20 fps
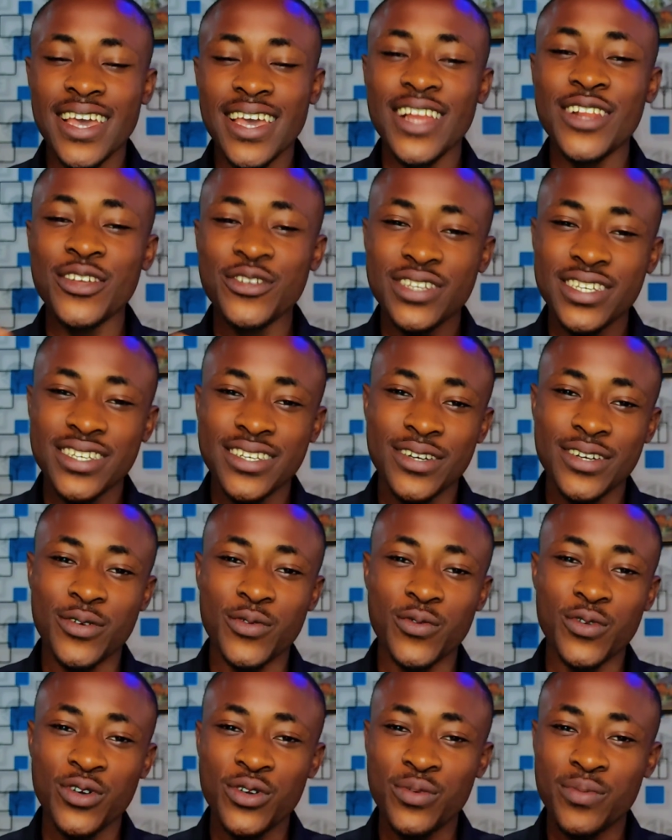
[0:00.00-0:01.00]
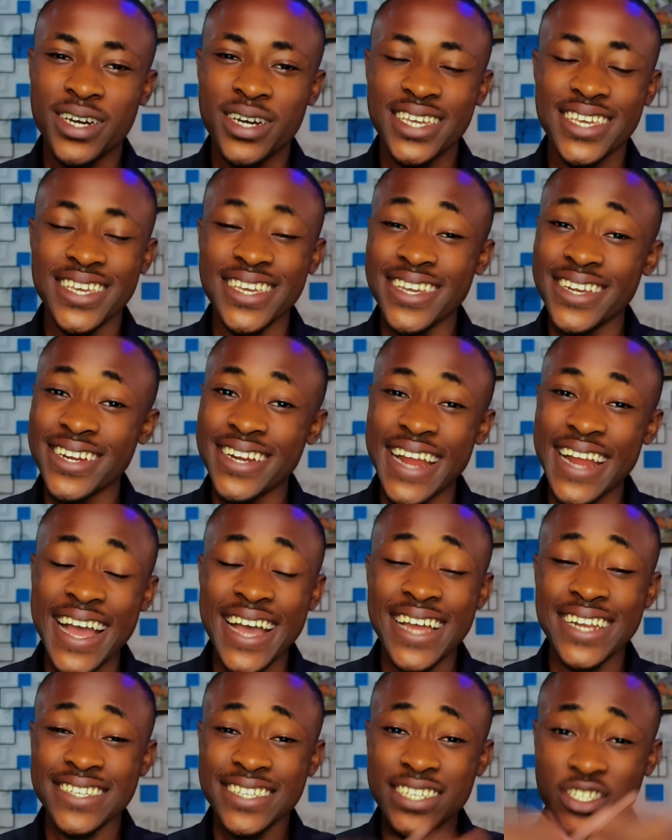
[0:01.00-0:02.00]
Hello there, Wondermark here,
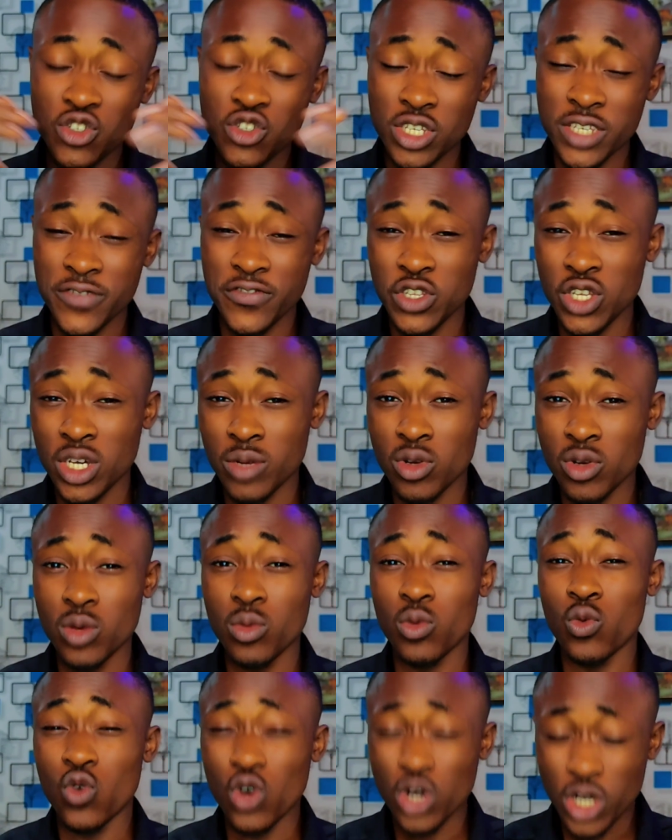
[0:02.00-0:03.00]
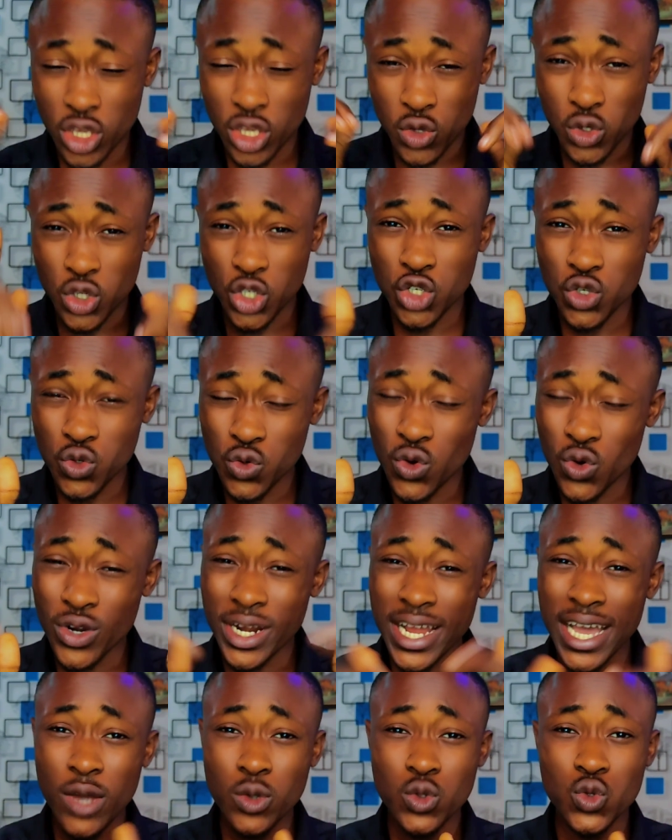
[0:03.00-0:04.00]
and in today's video I'm going to be walking you through
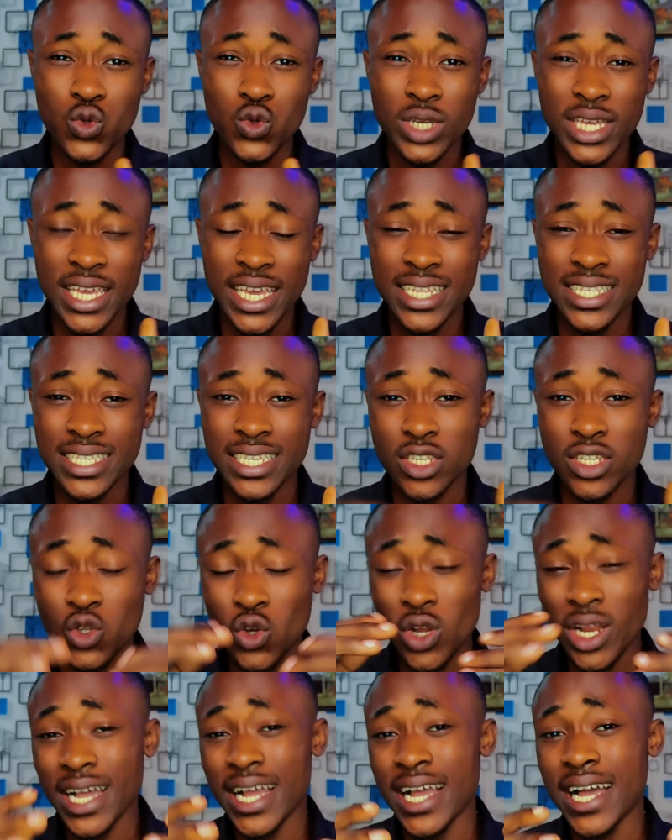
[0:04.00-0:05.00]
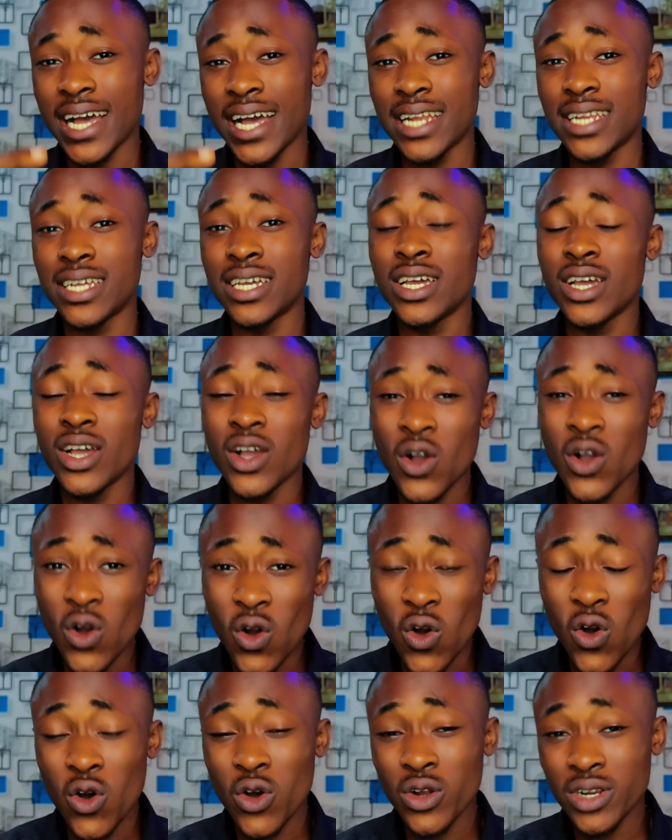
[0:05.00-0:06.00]
on how to get a dollar card
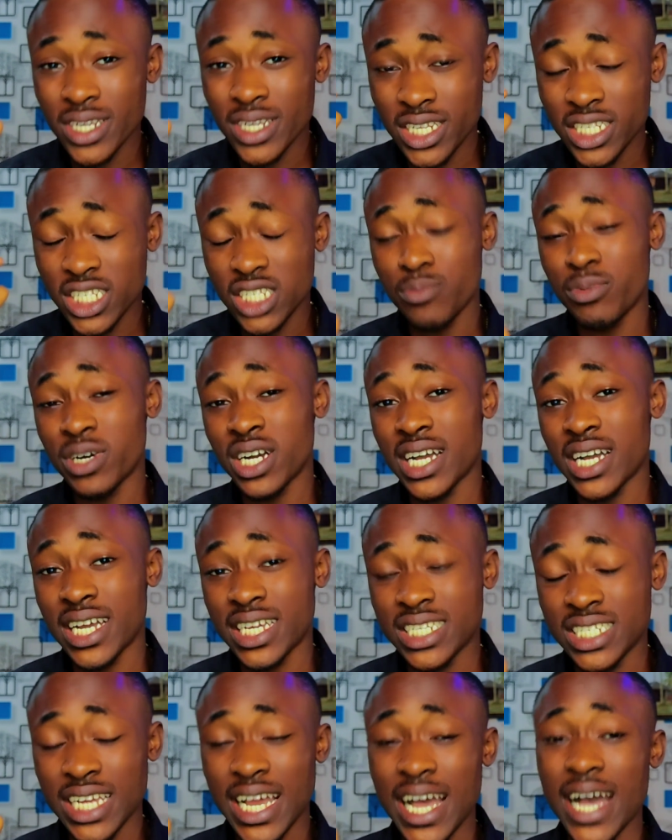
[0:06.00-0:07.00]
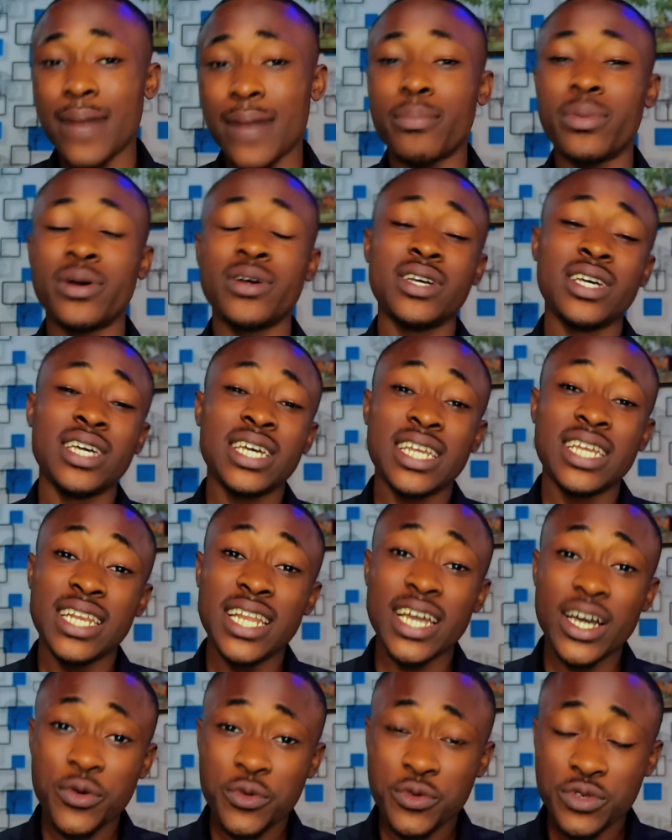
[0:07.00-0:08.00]
on the Chipper Cash app.
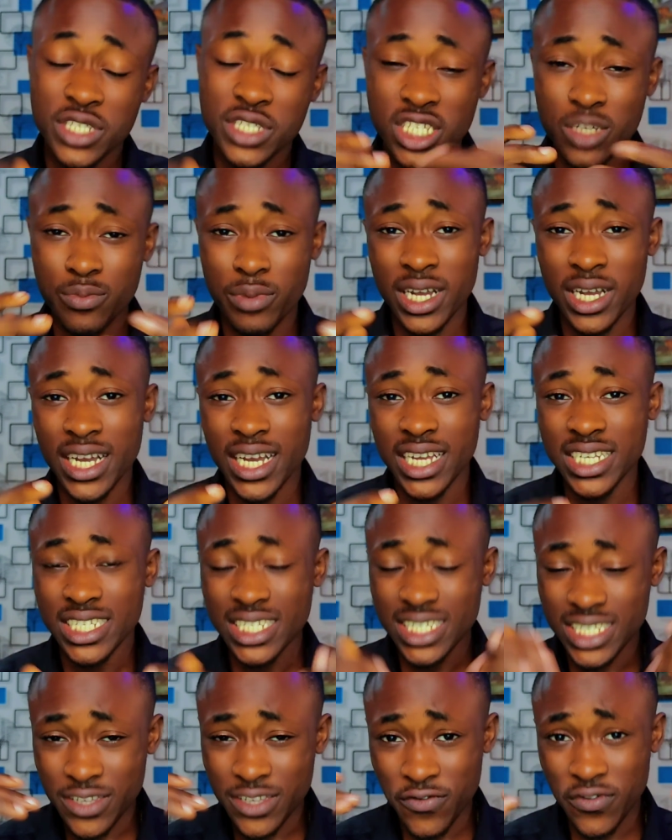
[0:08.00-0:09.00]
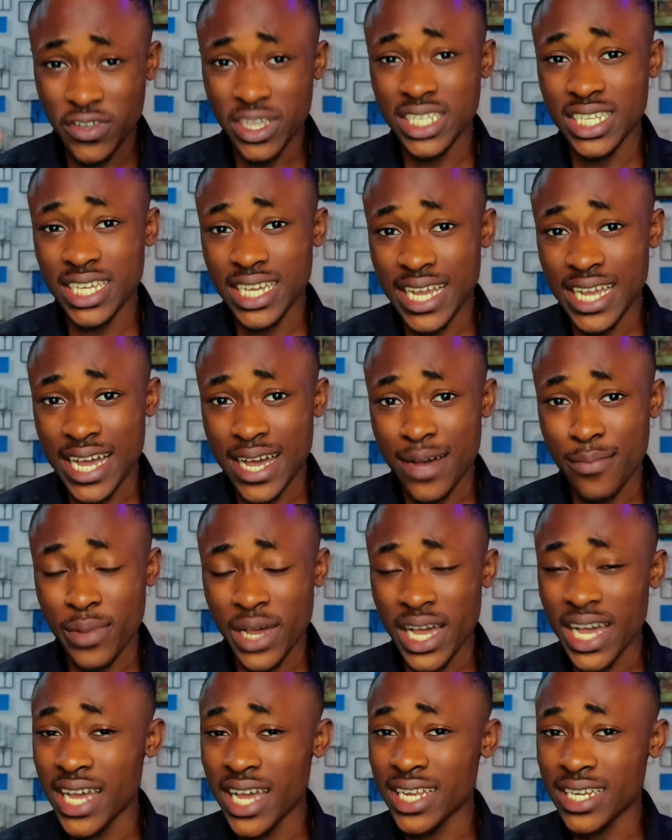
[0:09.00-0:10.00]
Now, Chipper Cash is a fintech
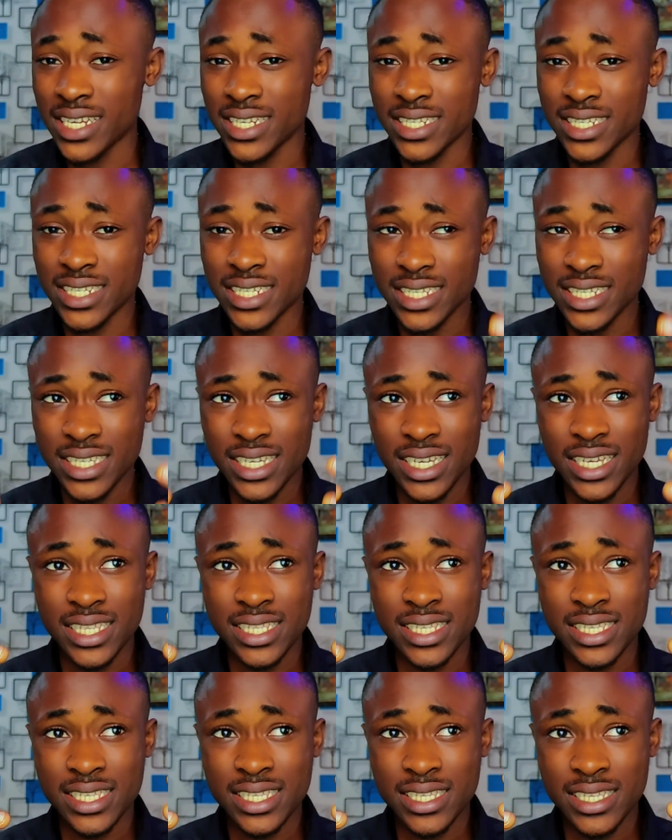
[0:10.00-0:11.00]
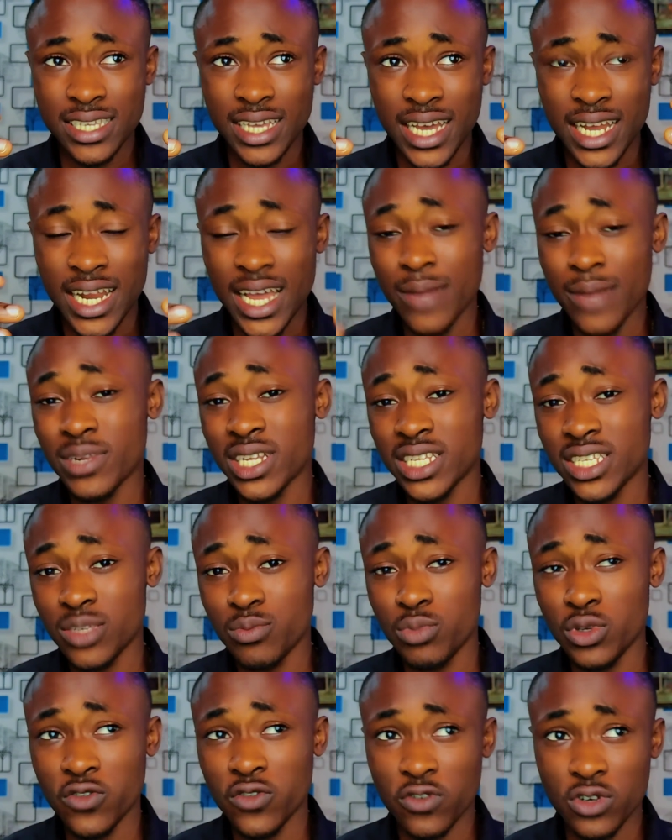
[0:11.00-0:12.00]
app, and it's an app that
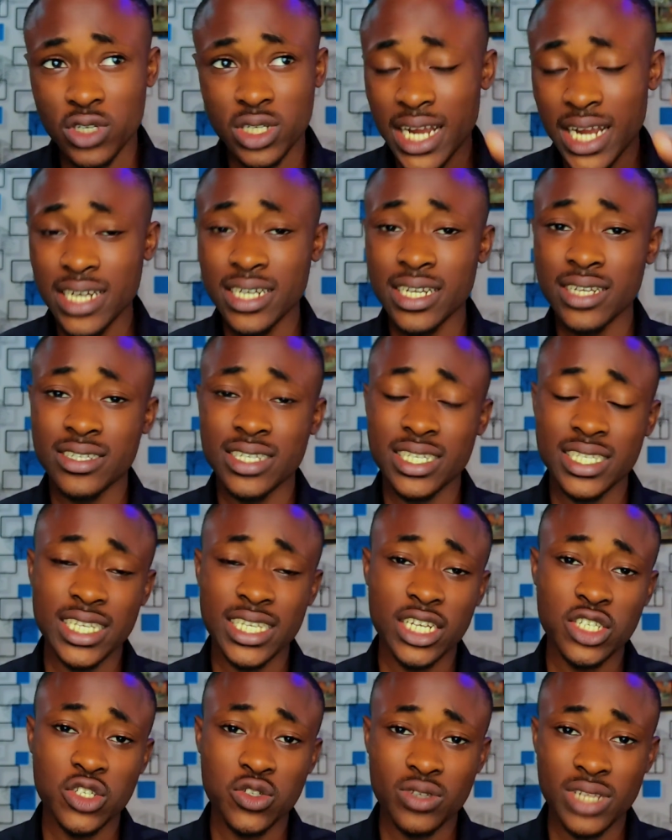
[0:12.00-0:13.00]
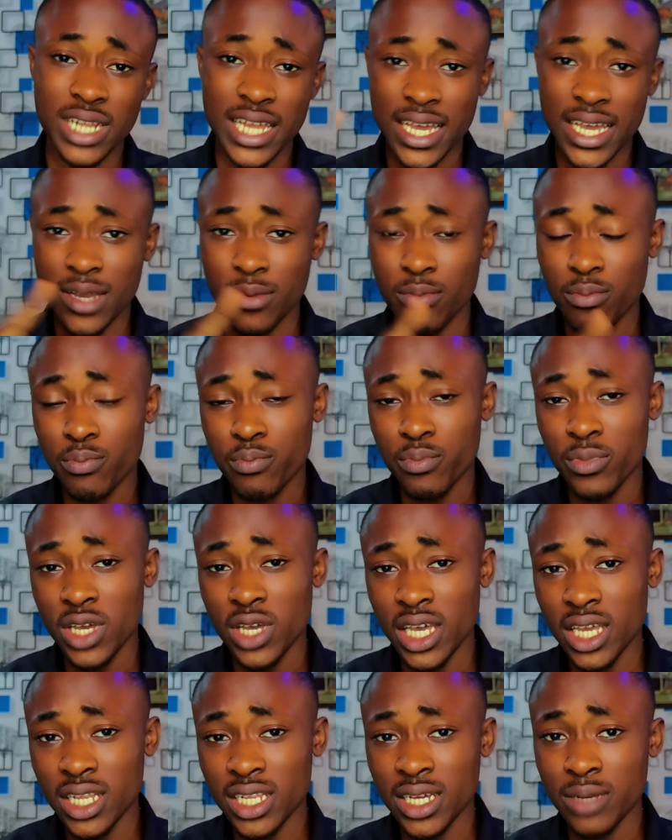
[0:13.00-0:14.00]
is built for carrying out transactions like
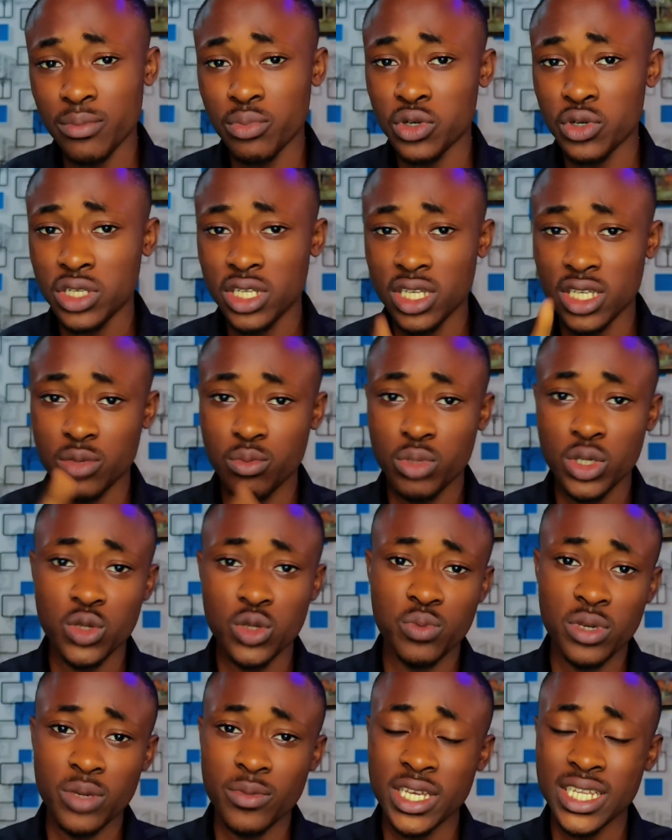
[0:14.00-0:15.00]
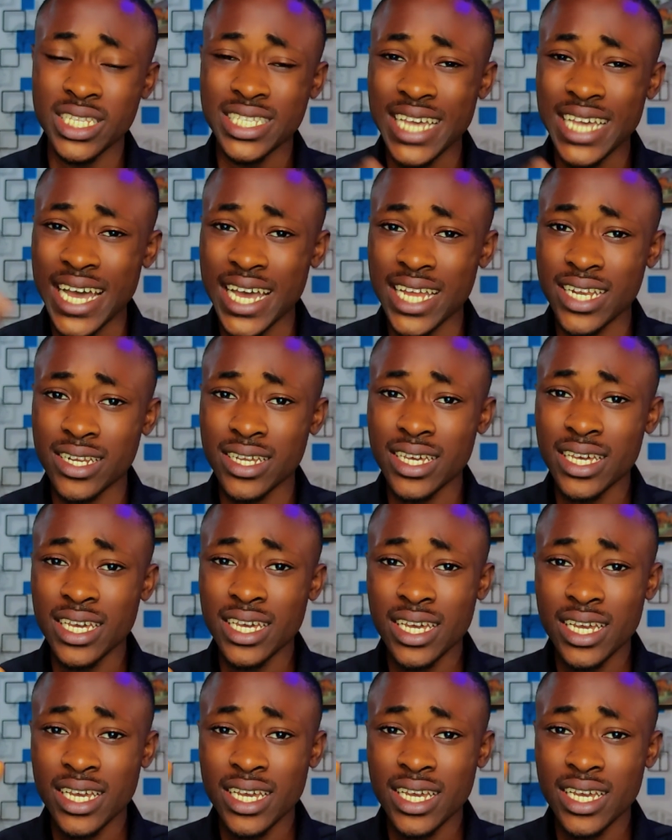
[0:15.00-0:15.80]
airtime purchase, bills payment, and